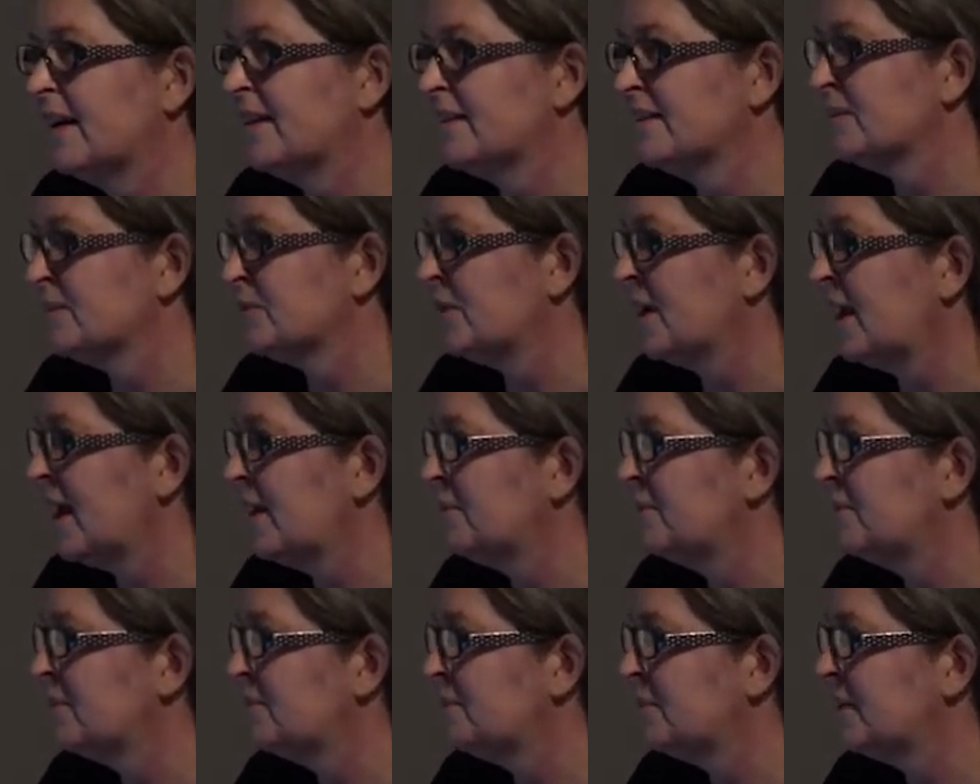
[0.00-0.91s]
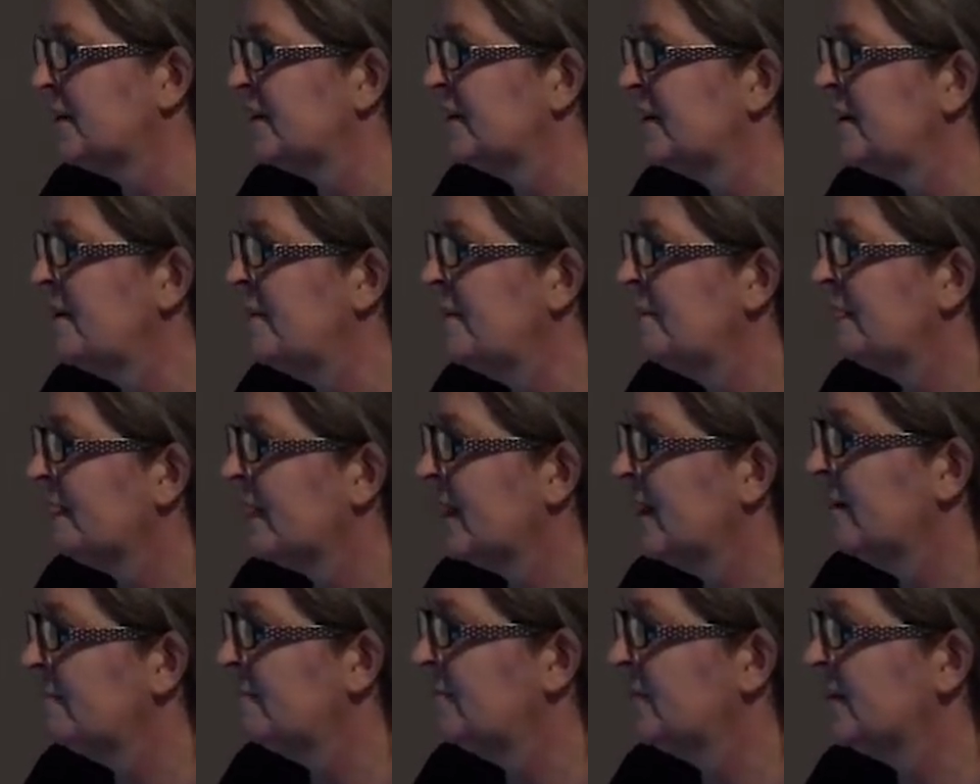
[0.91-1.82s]
is what happened, but
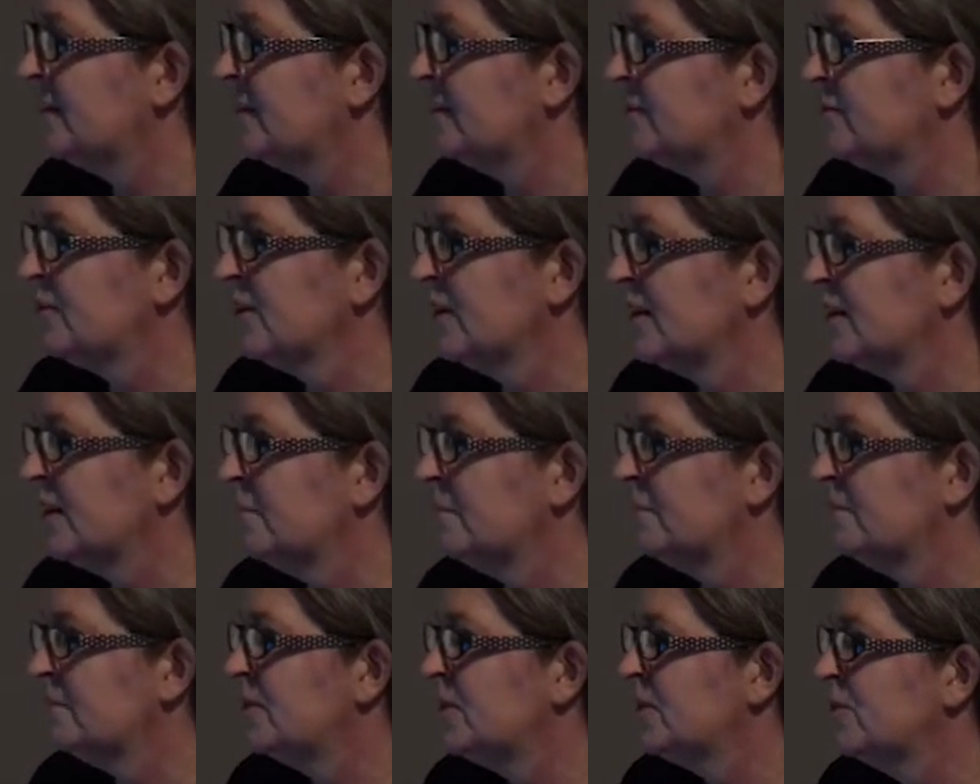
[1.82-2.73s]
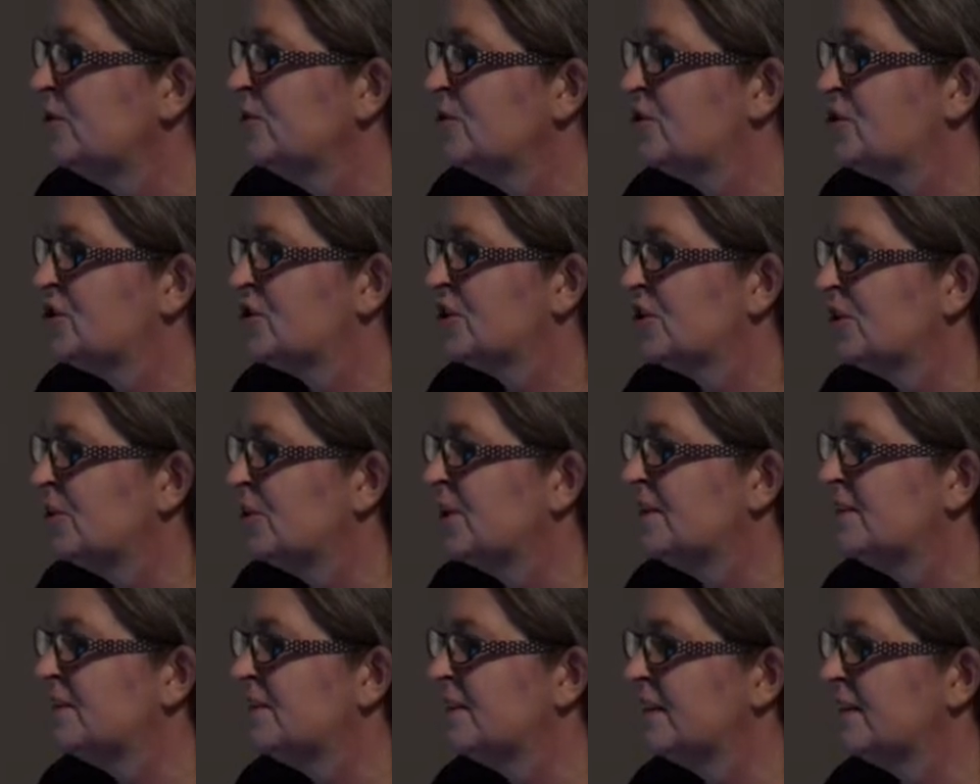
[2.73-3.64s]
it's really a huge
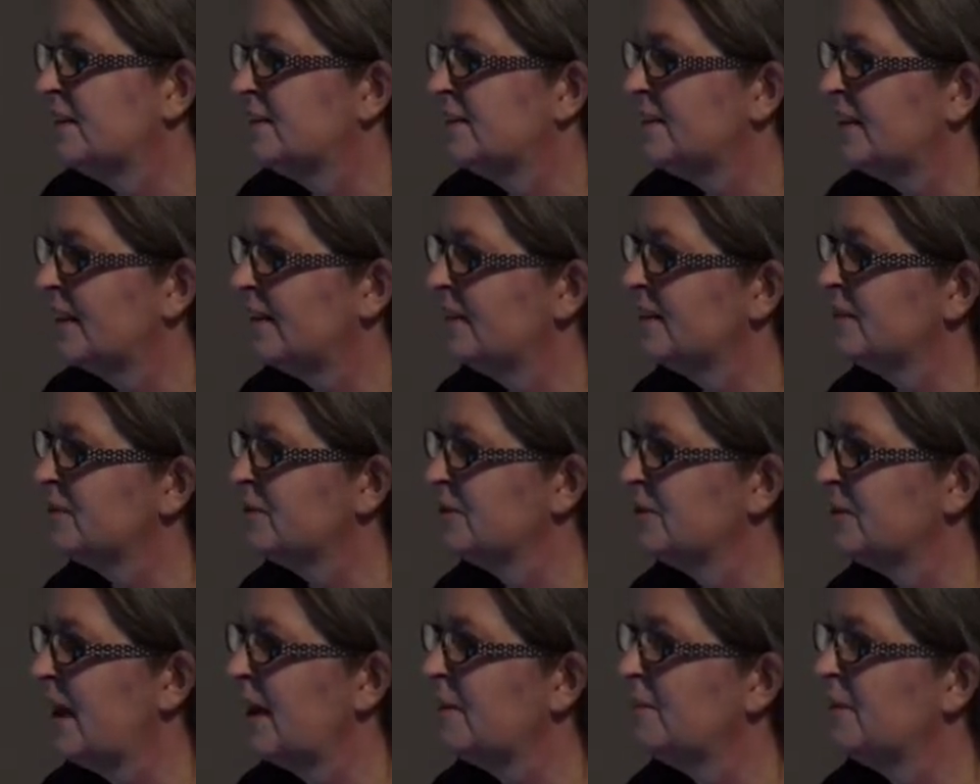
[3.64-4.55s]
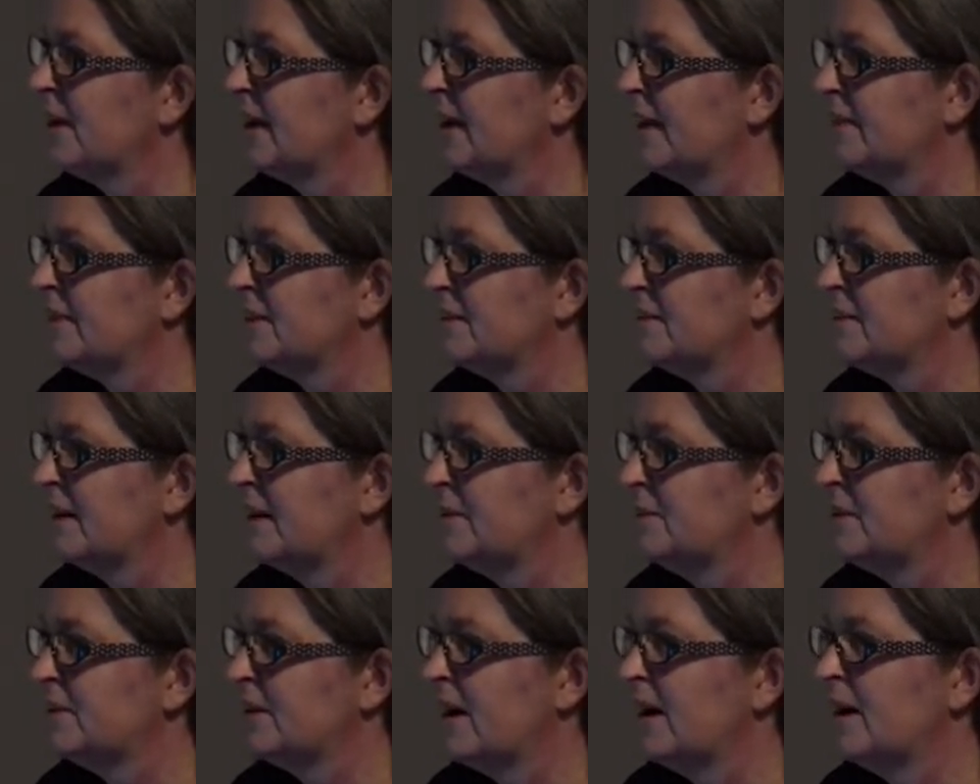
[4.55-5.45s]
coincidence that this was happening at the
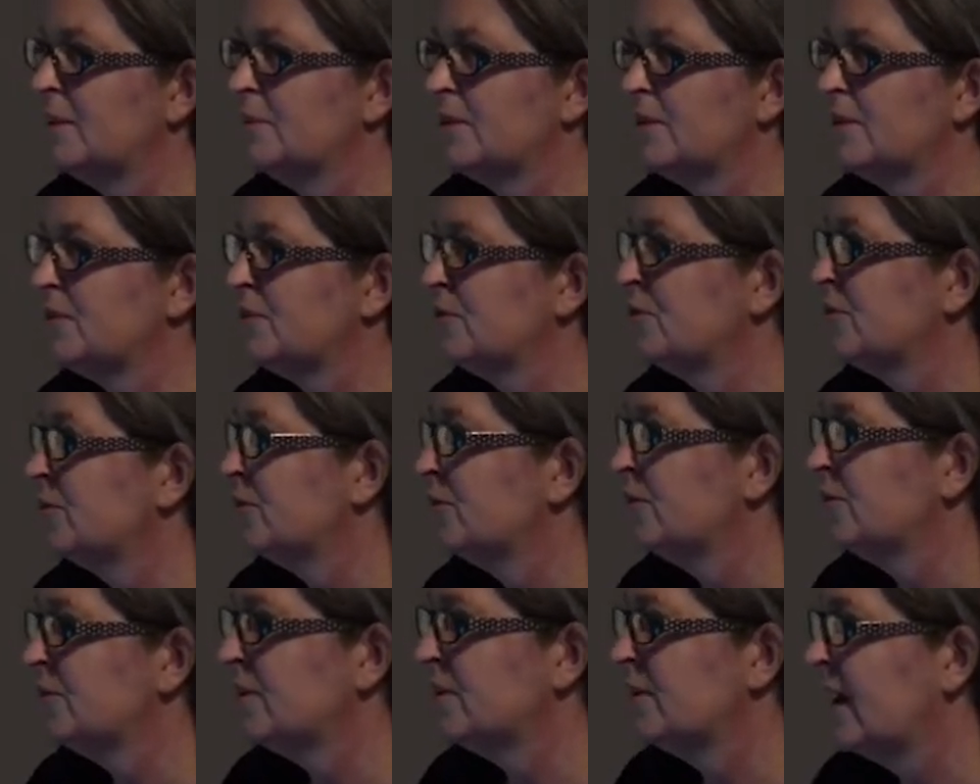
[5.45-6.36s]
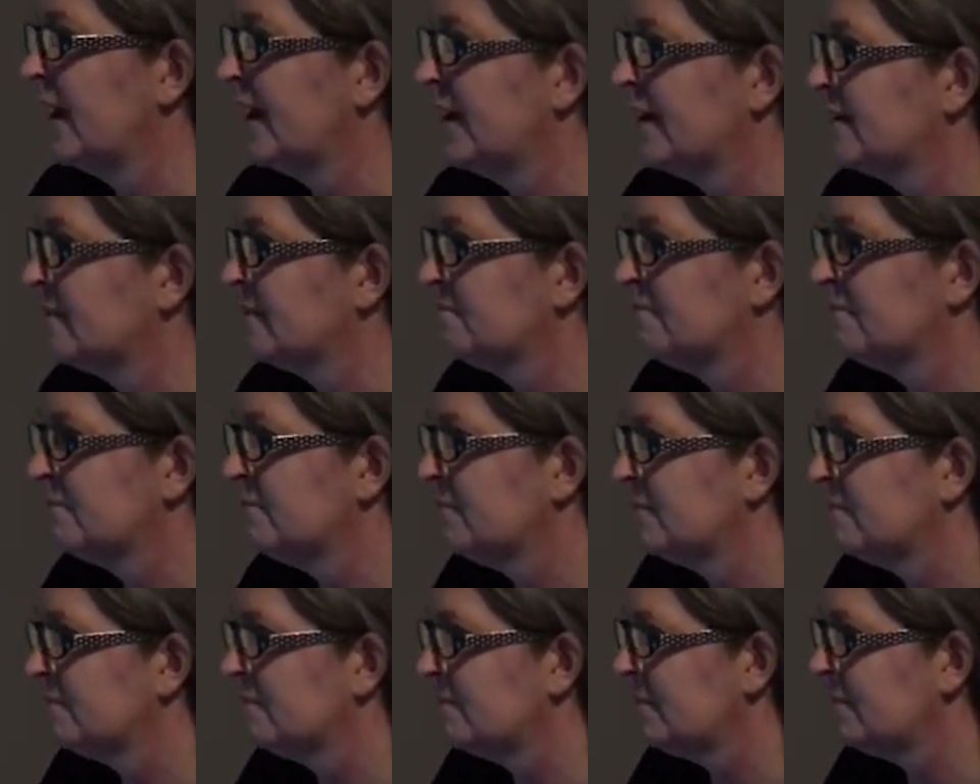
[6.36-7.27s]
same time, and through
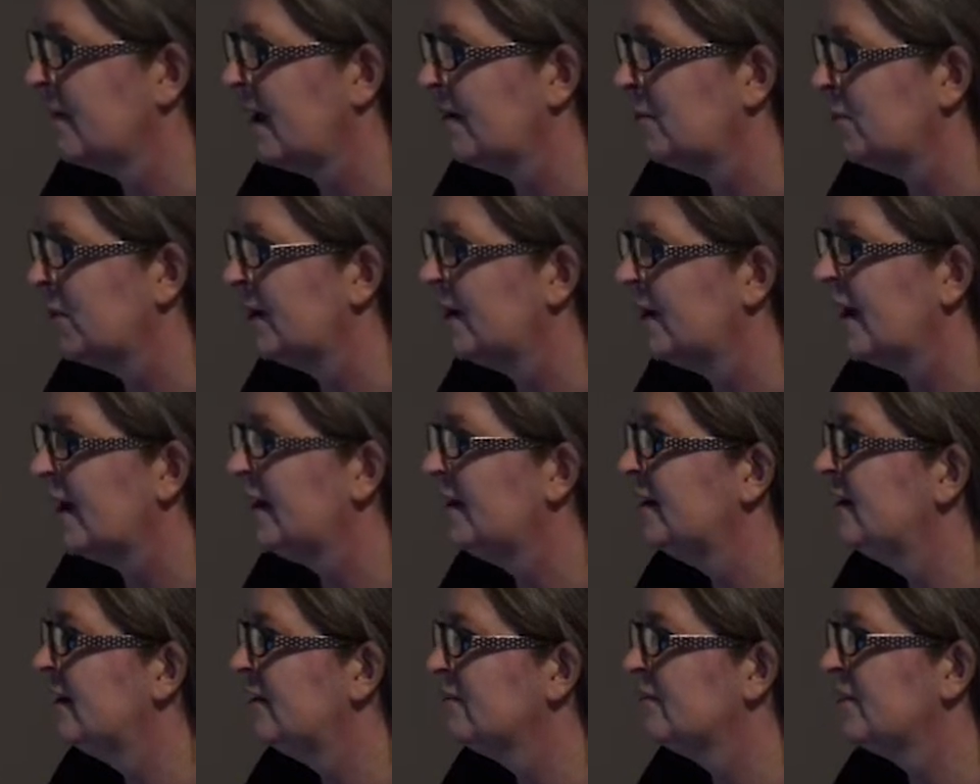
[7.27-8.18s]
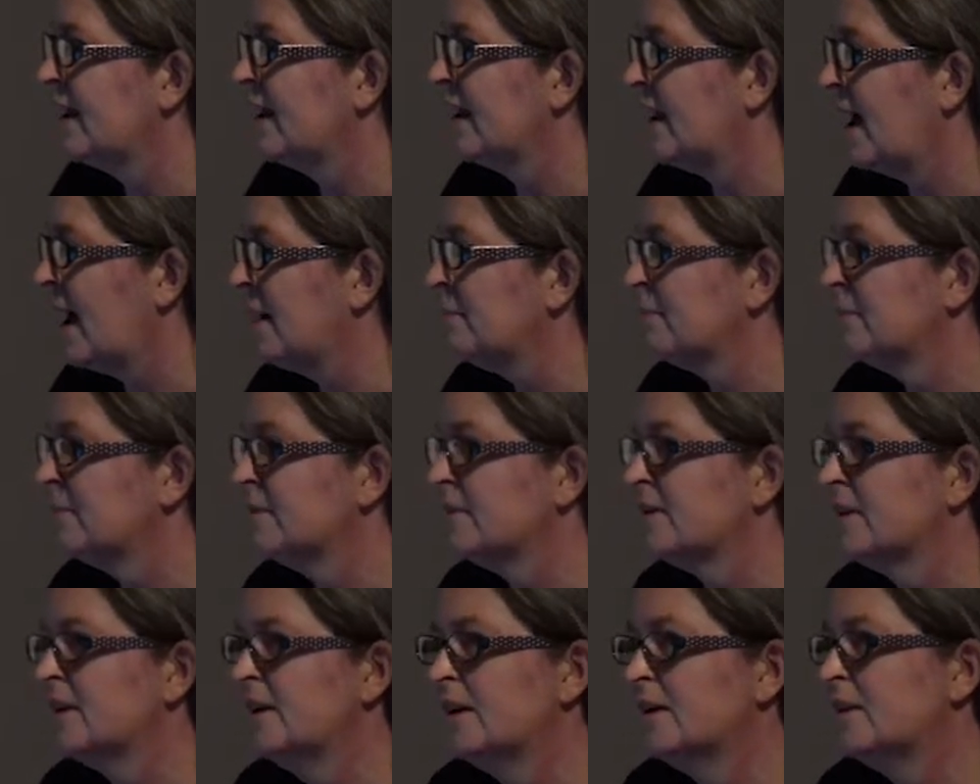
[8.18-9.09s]
when 9/11 had
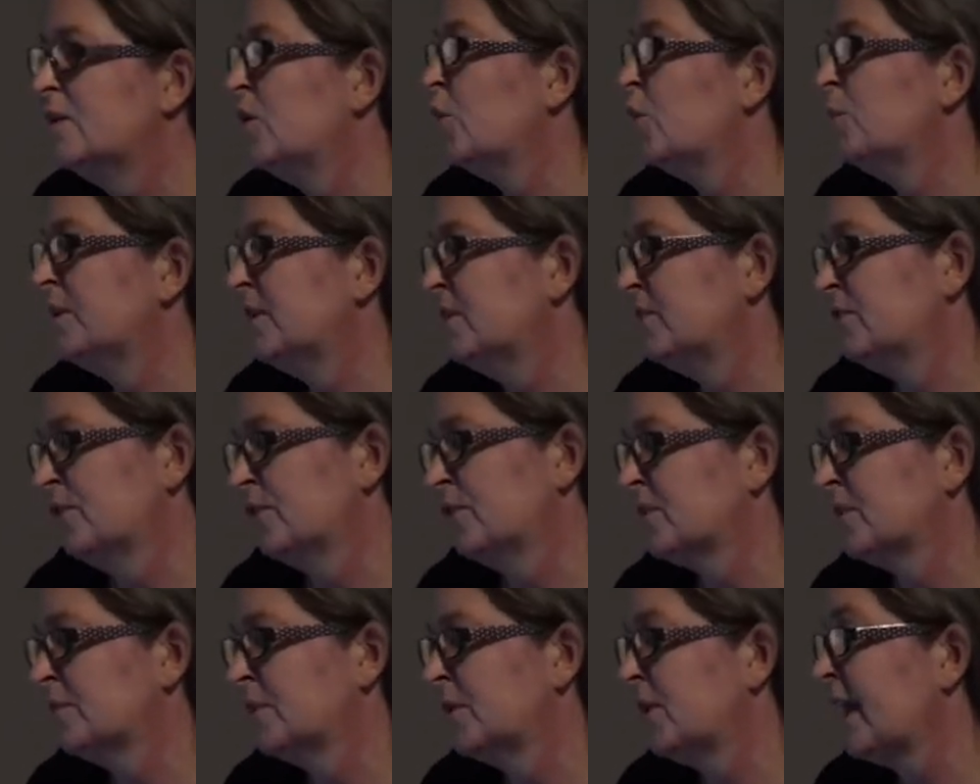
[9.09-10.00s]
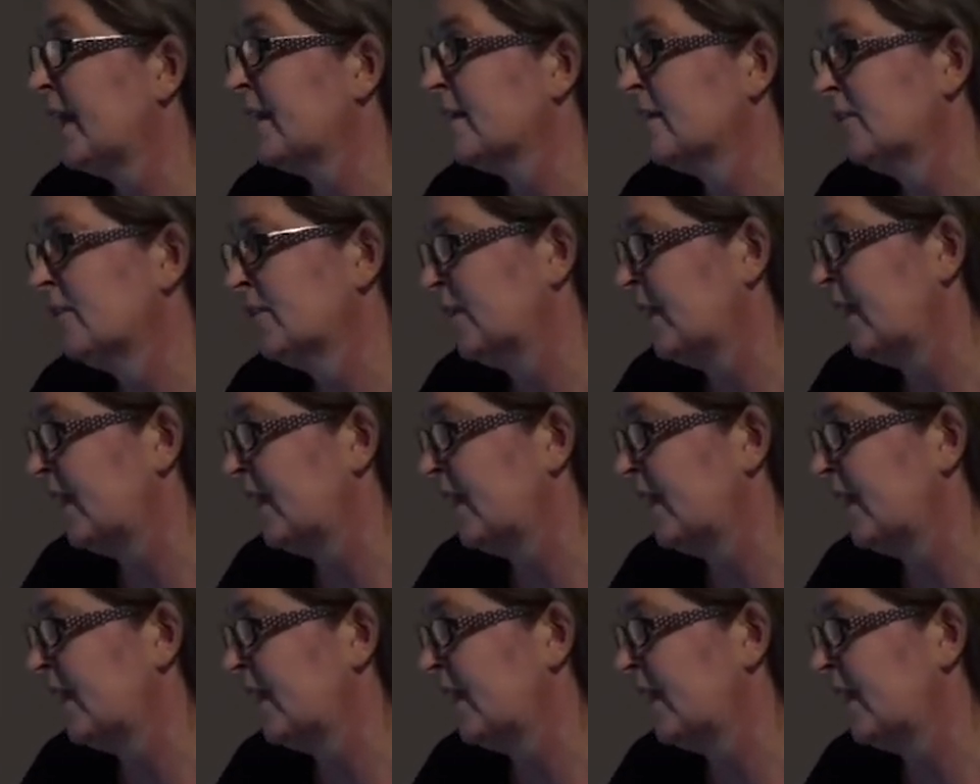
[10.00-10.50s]
happened, nobody talked about Echelon